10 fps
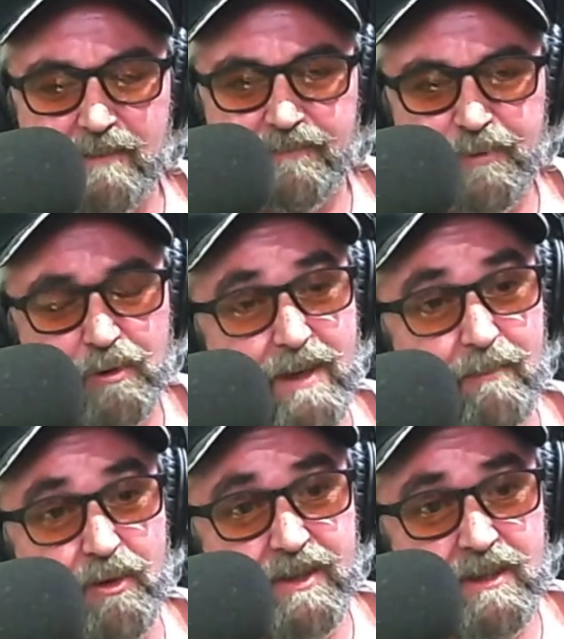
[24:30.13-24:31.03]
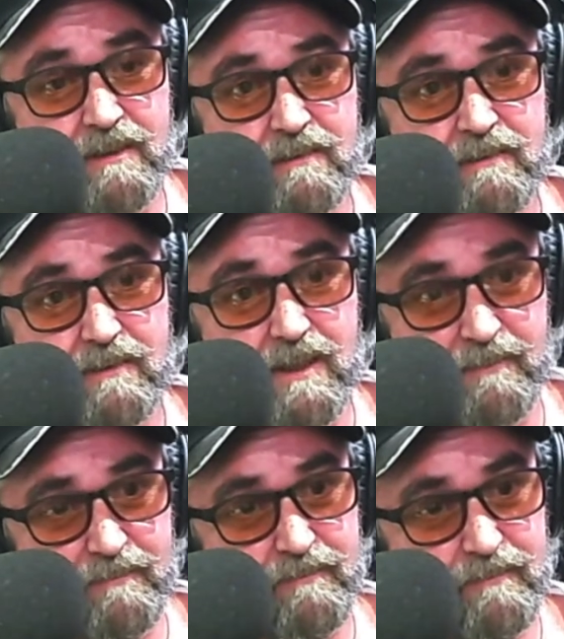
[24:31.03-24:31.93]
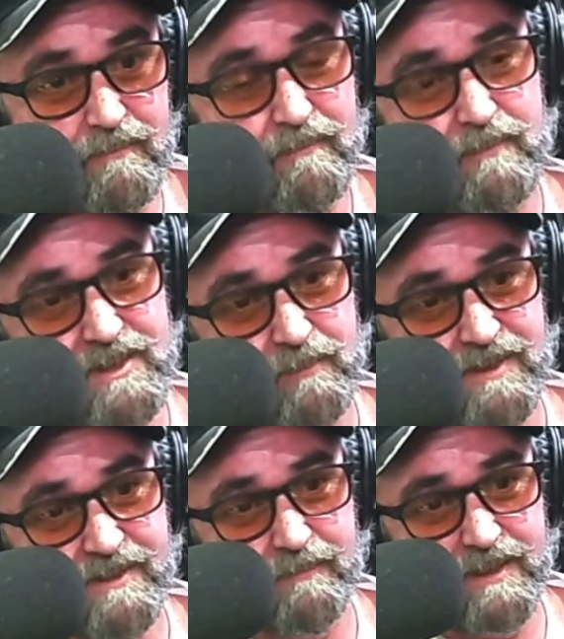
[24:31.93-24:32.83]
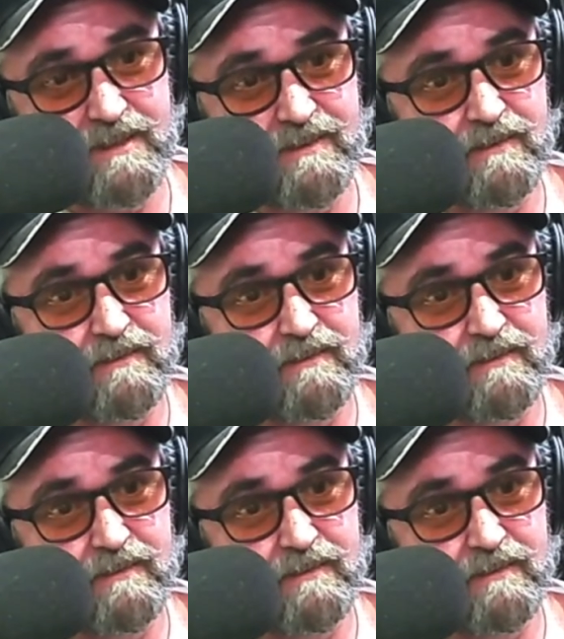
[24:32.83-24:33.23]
talk about Monica. May she rest in peace.